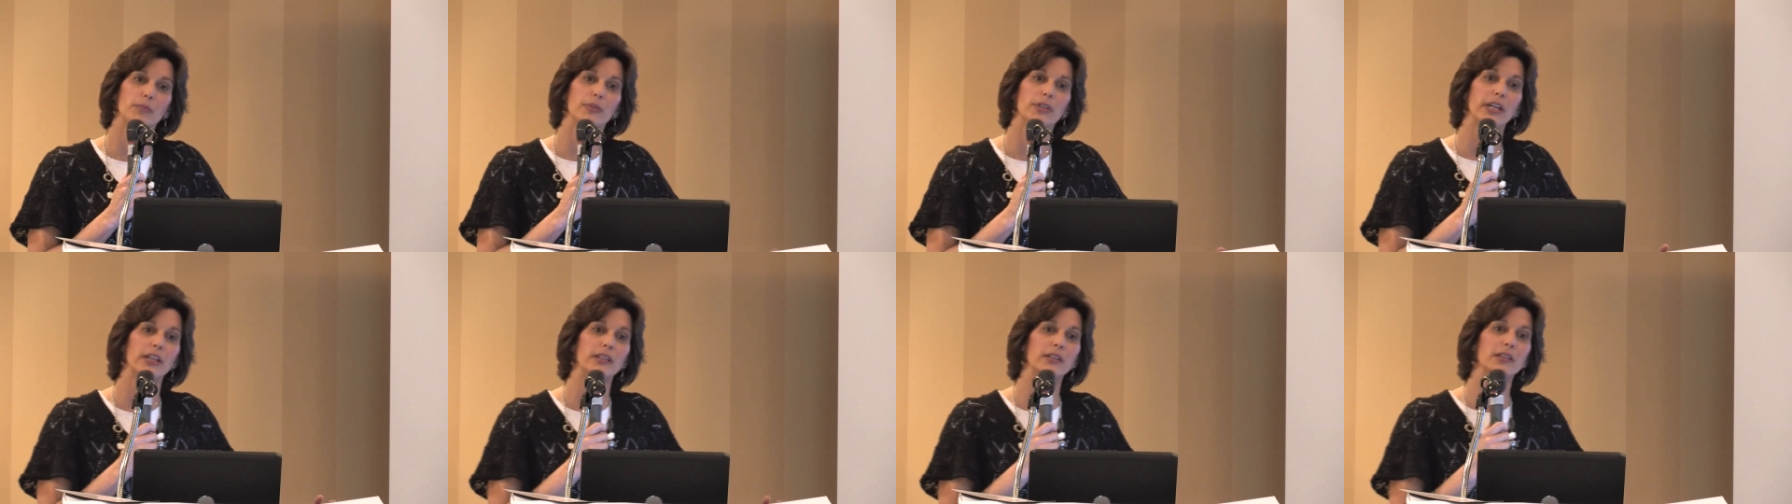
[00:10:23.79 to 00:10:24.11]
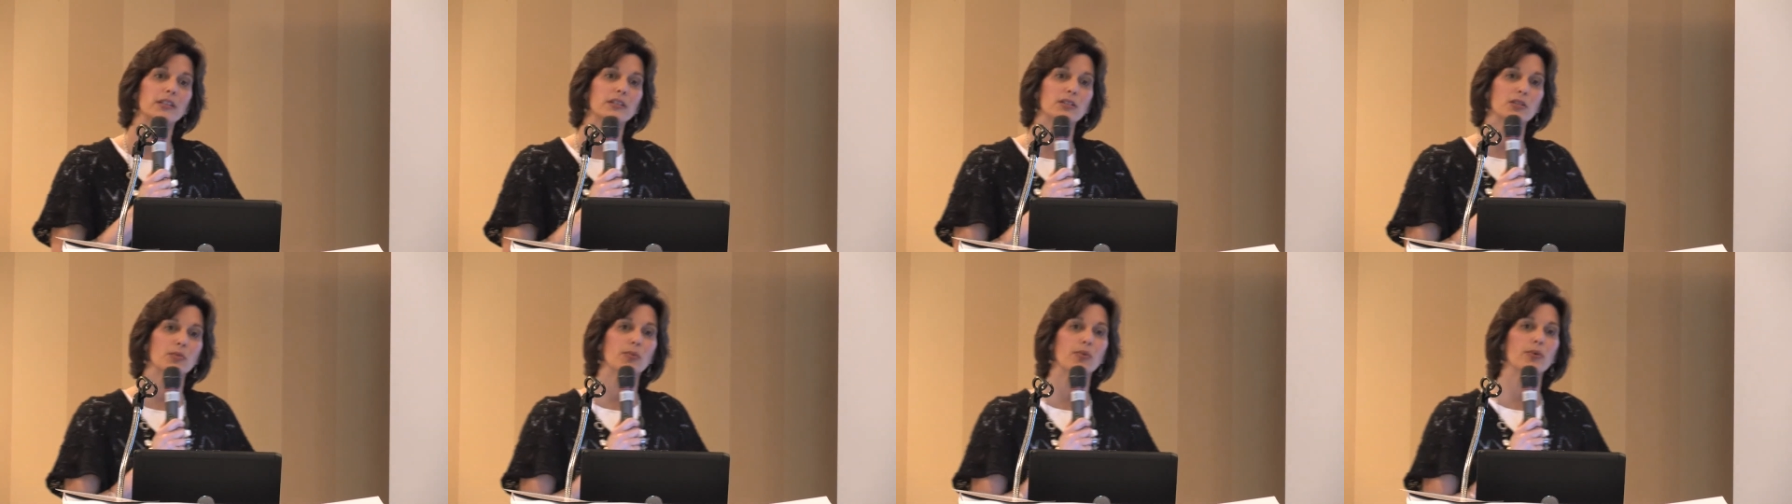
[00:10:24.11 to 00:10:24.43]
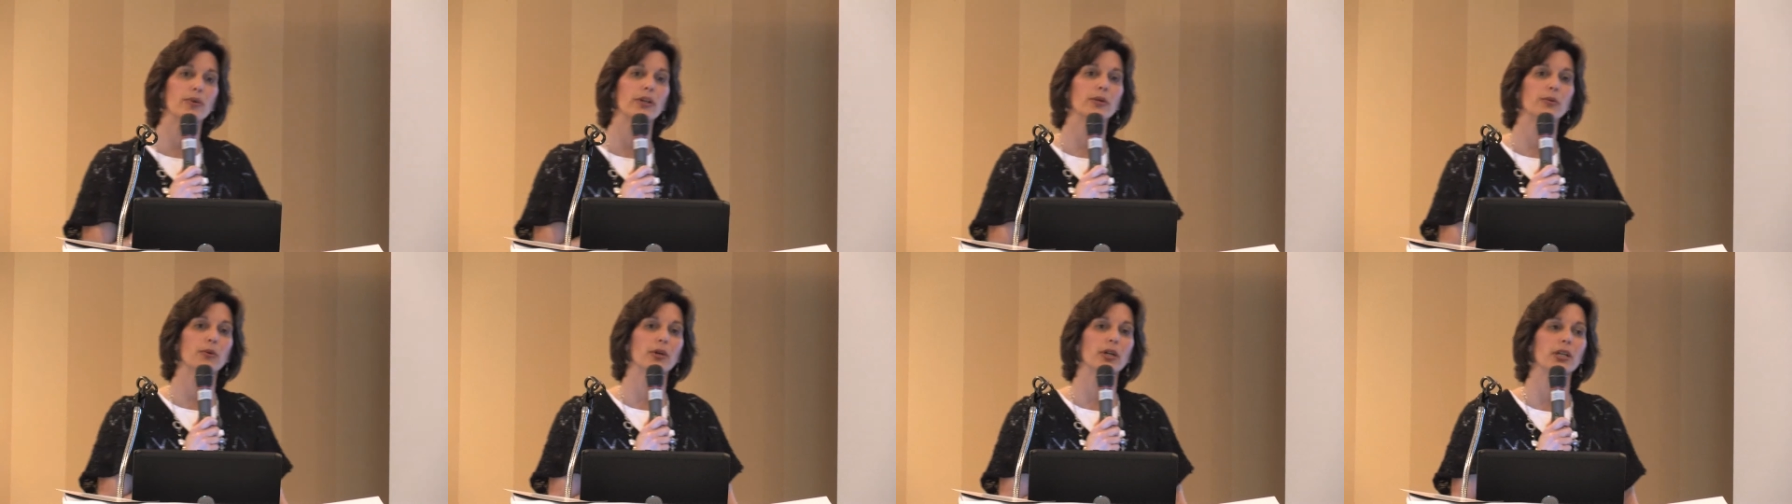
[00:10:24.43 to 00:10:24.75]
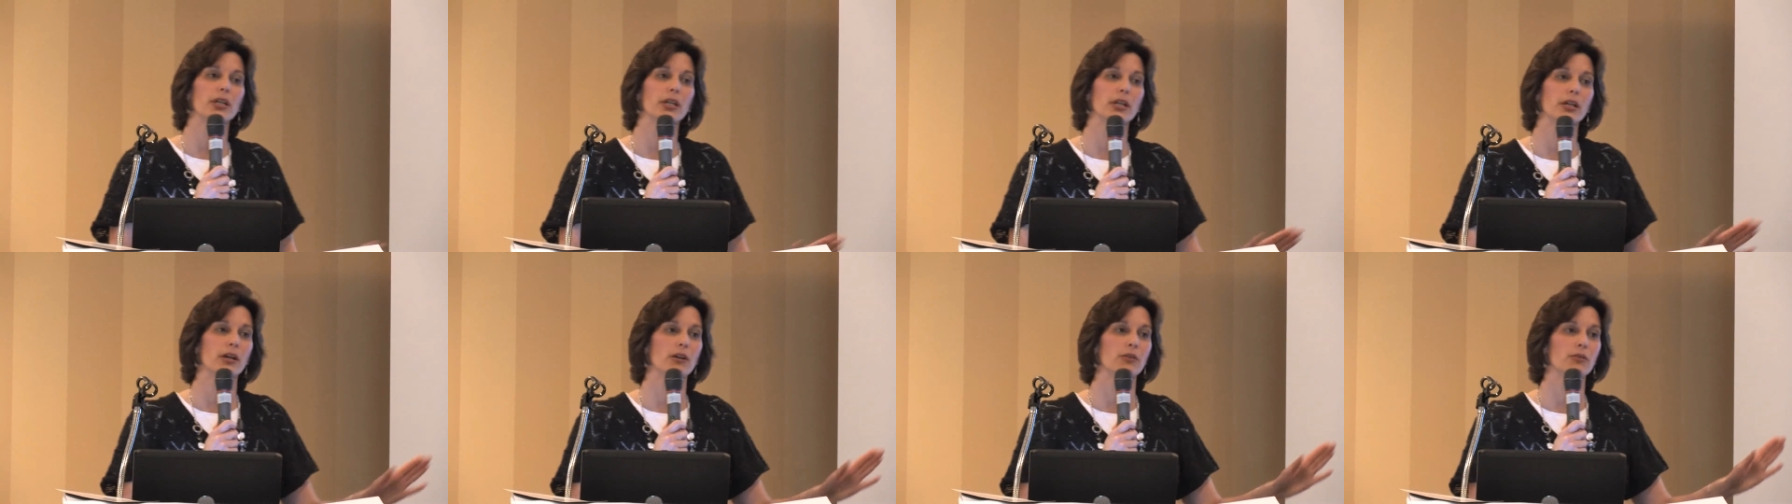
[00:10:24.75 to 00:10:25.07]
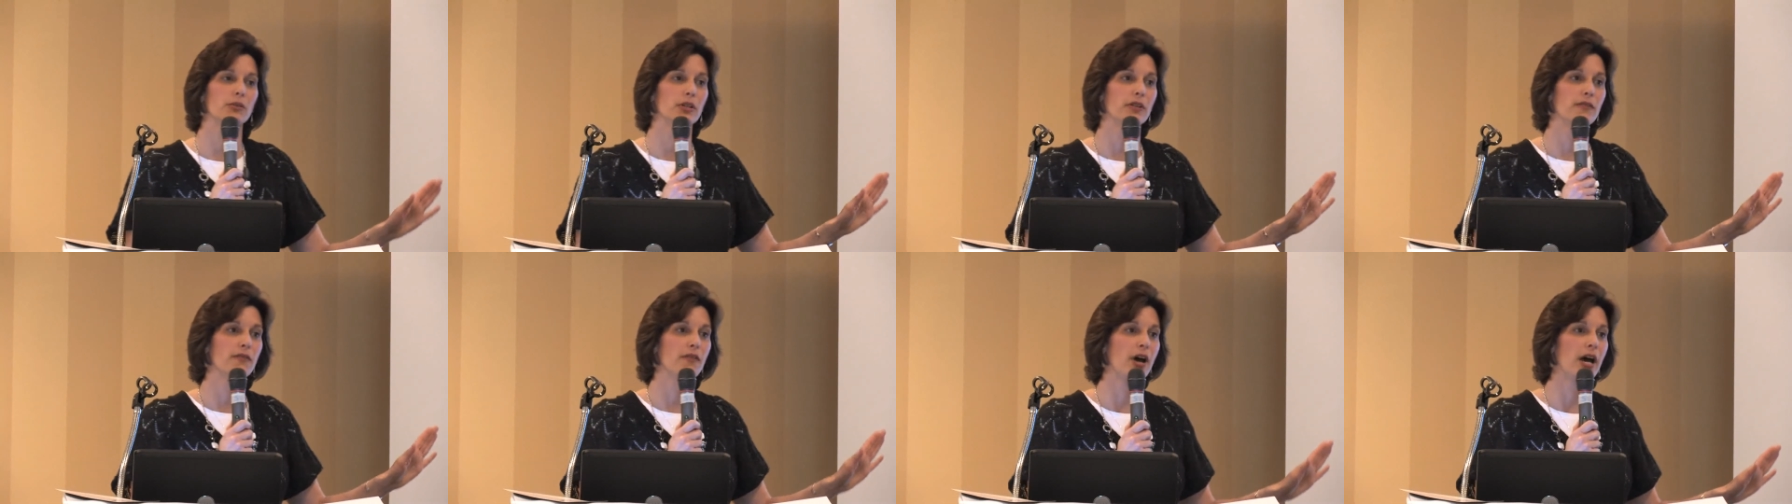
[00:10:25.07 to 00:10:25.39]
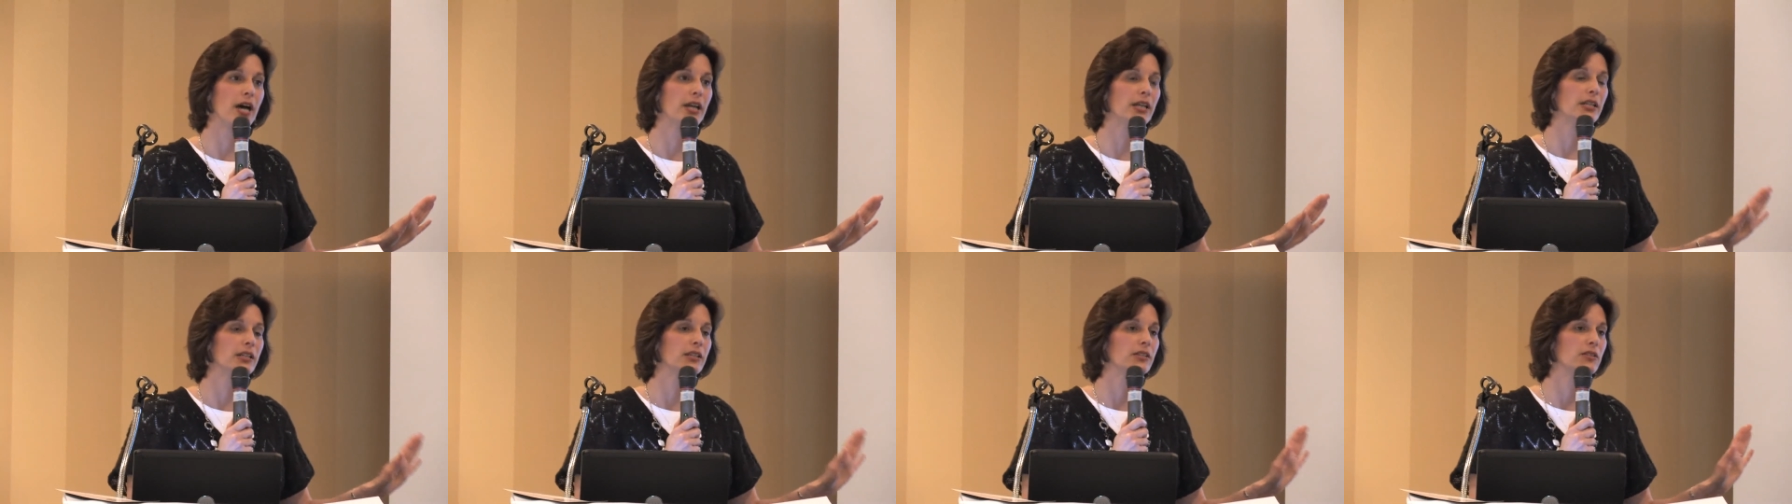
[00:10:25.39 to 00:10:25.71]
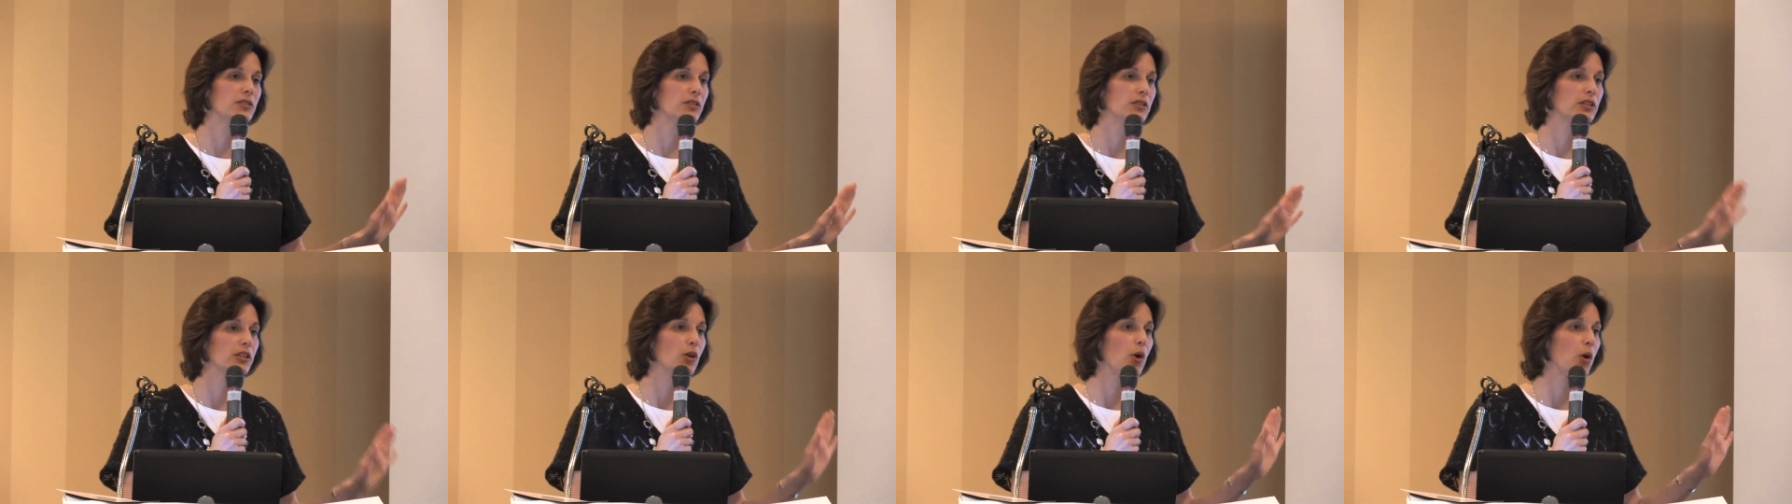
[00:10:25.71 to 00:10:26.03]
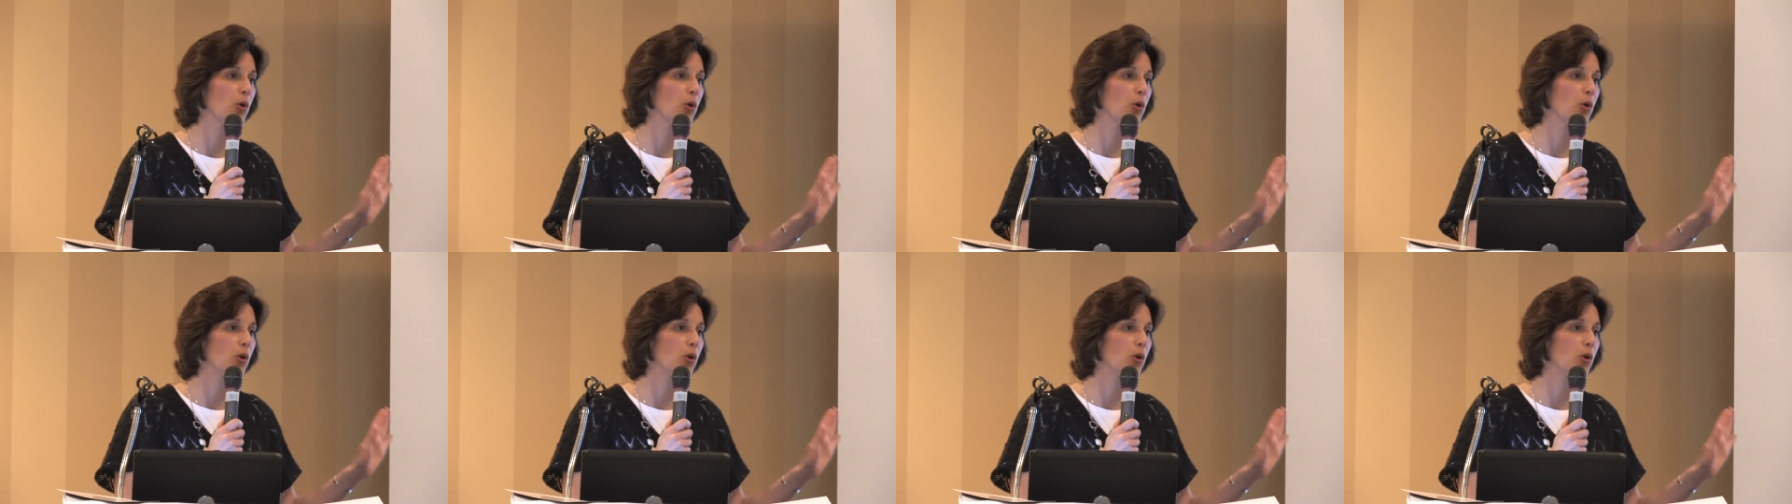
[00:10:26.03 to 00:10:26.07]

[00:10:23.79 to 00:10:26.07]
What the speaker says: but at this point right now, Nevada is the